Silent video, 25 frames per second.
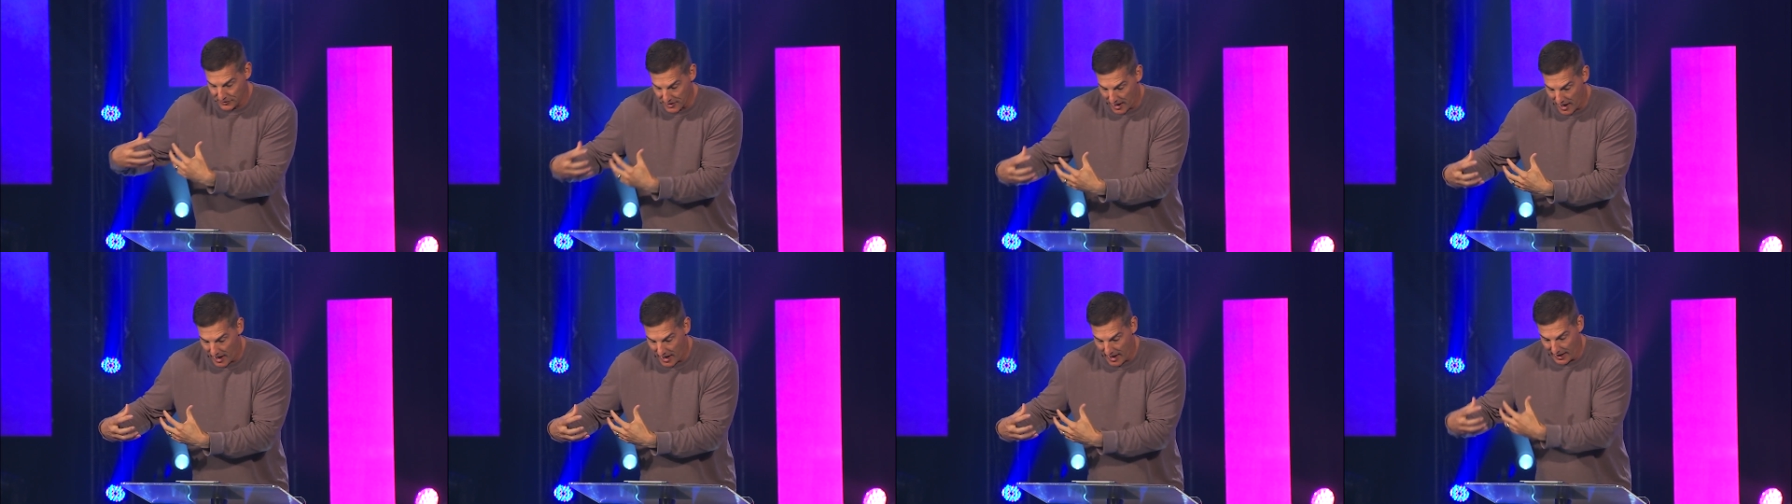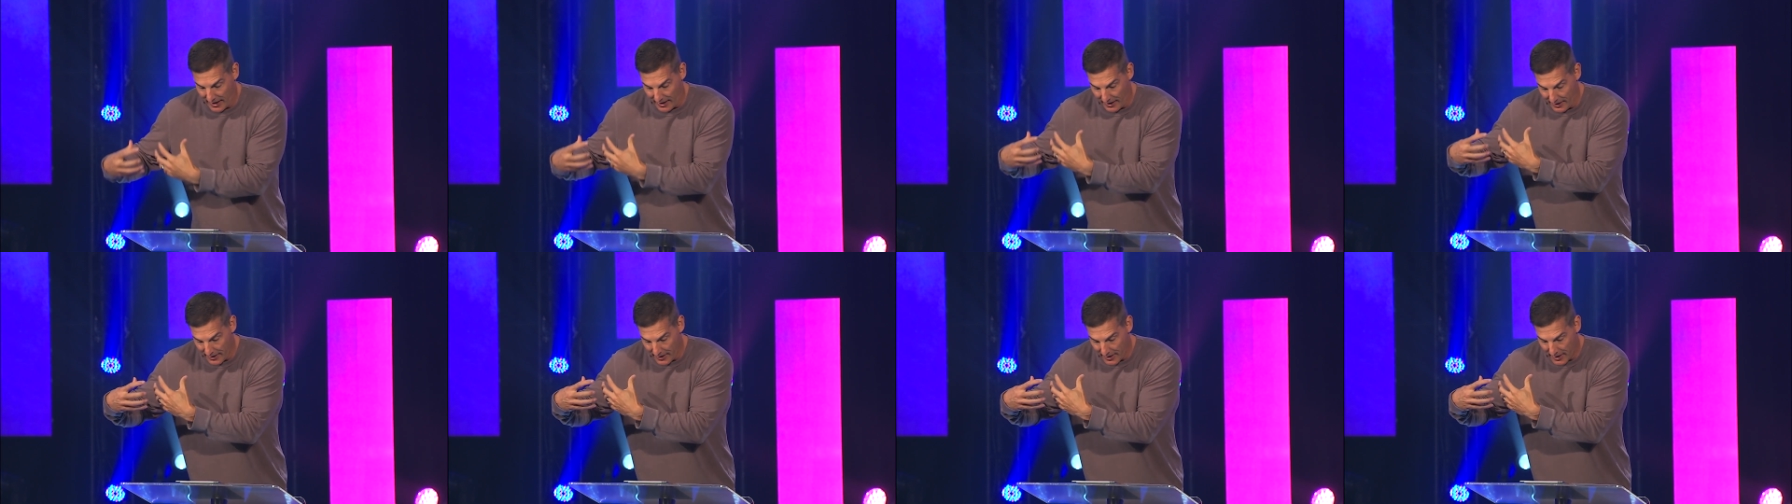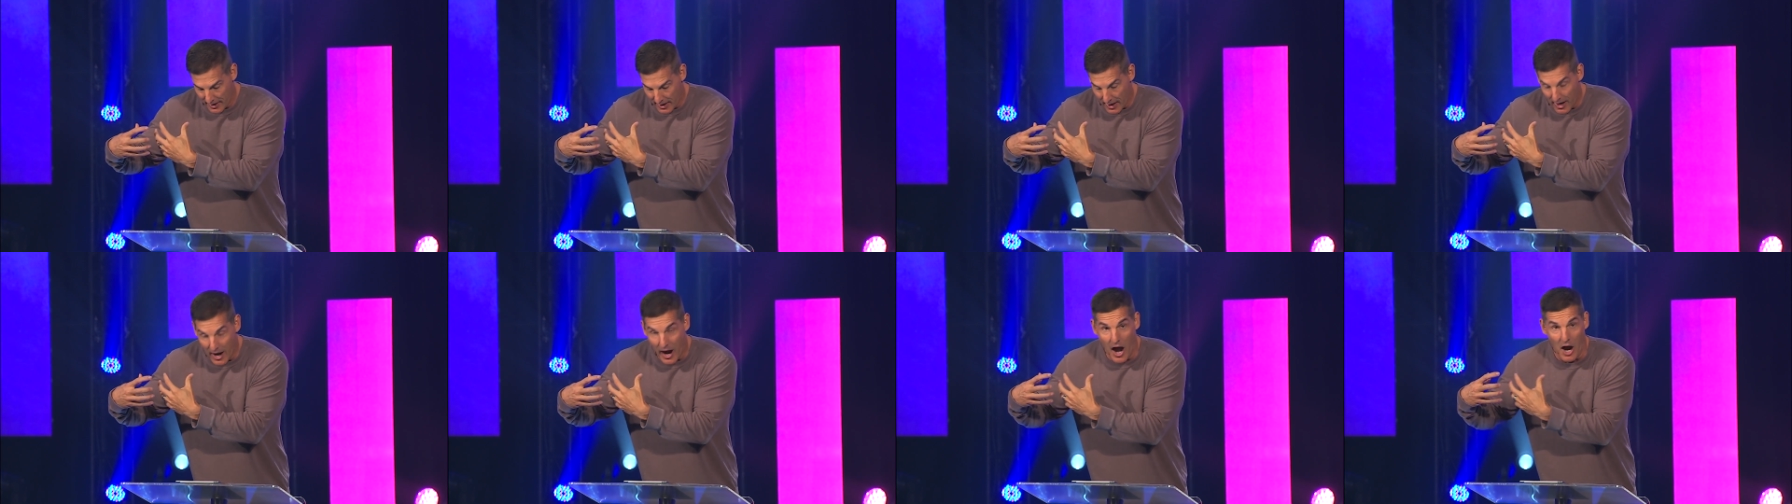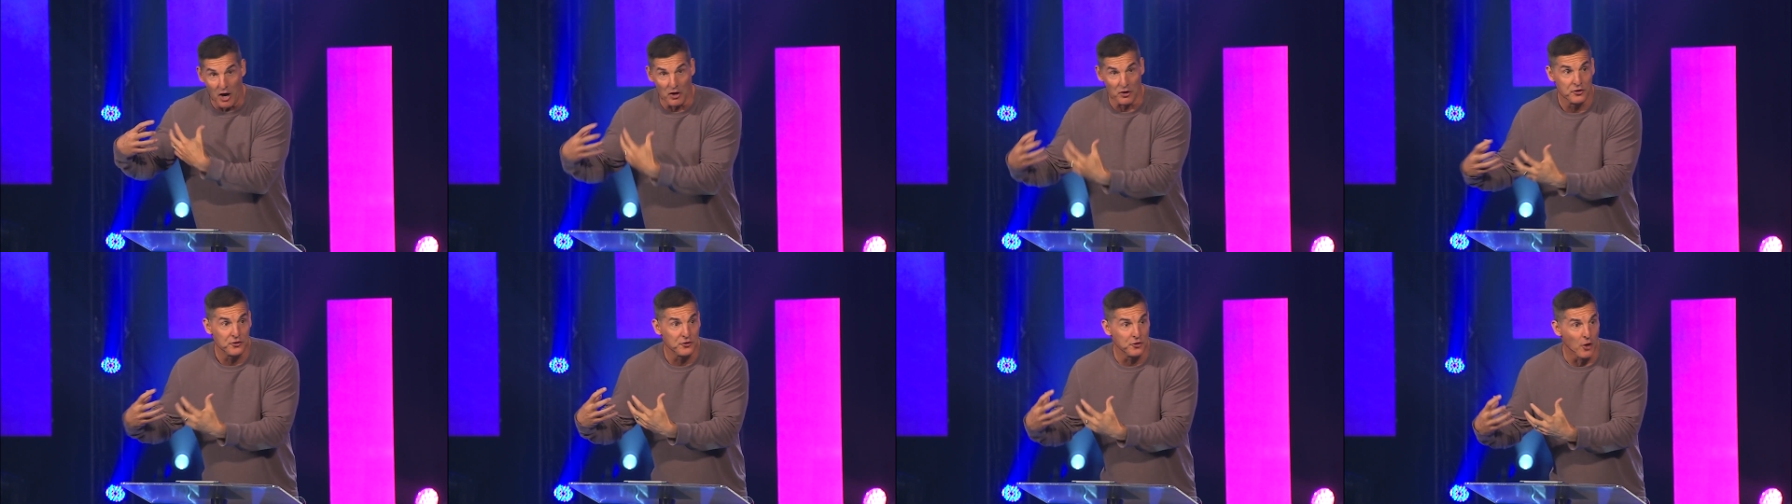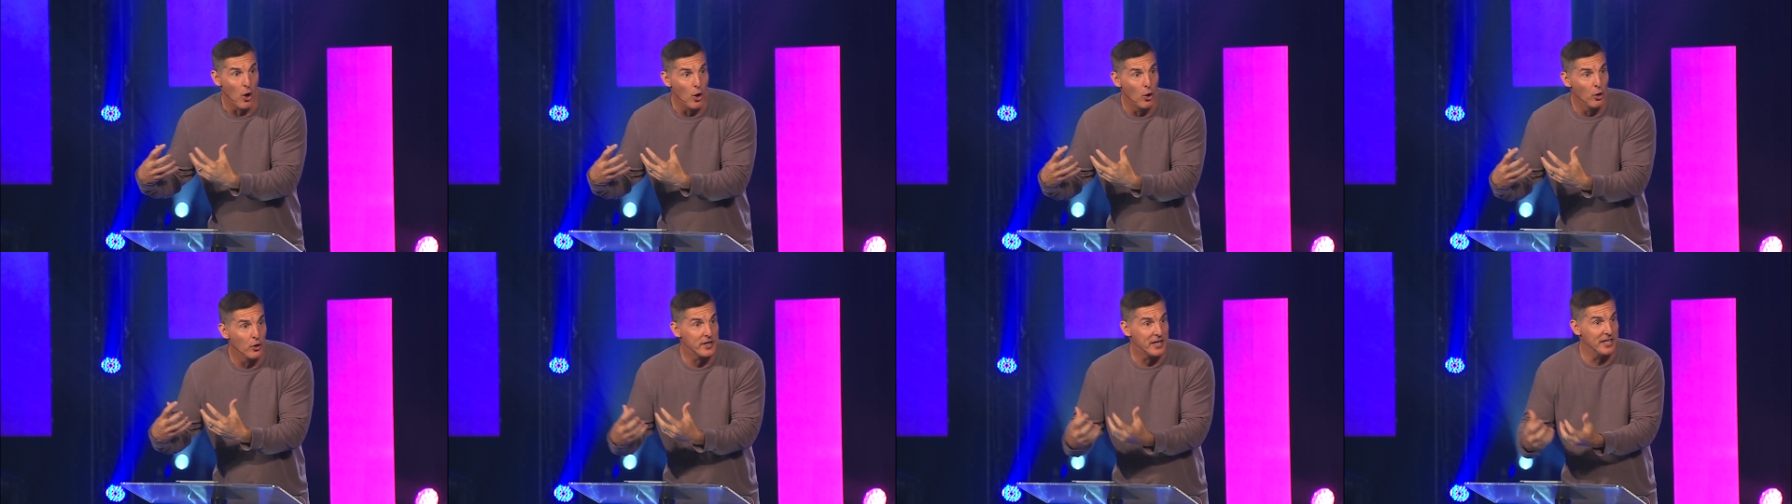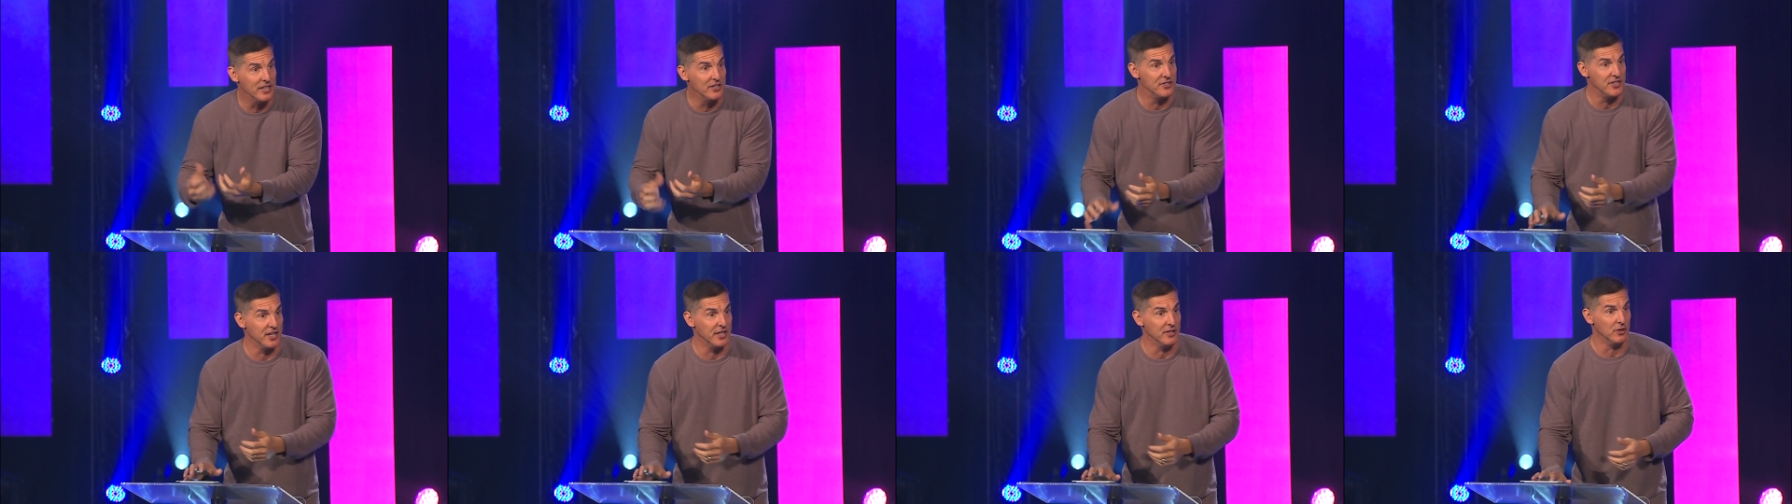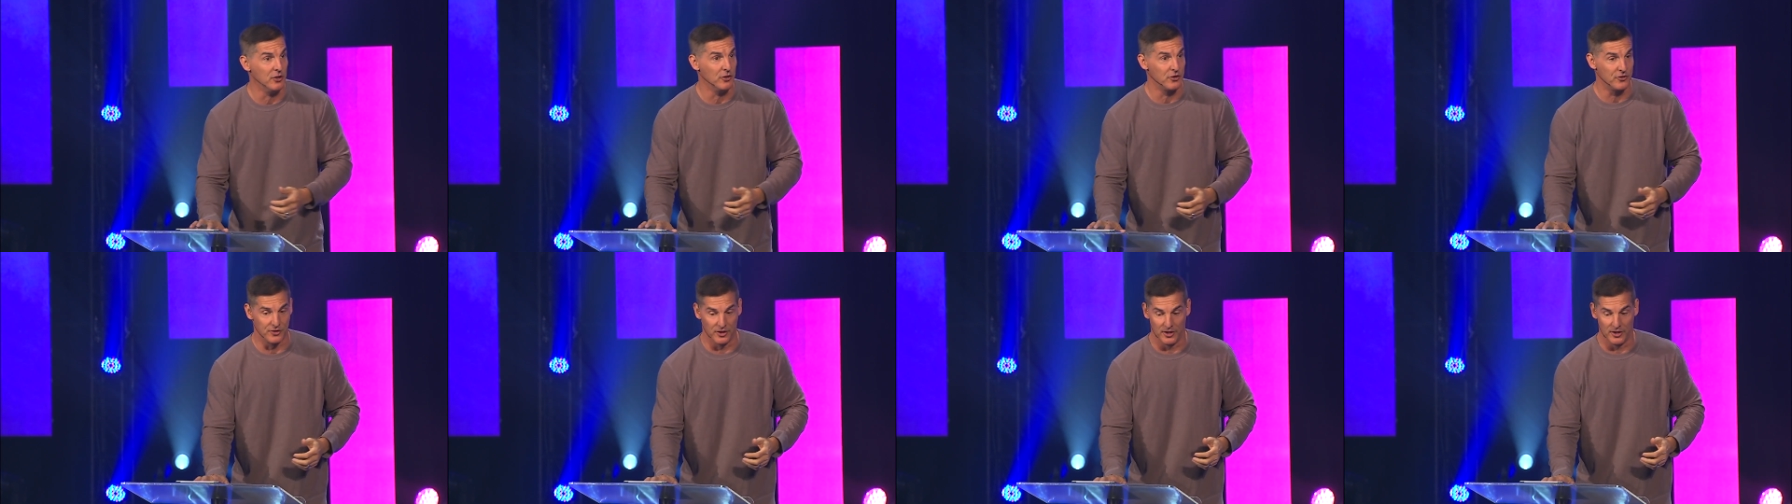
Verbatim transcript: die, our soul continues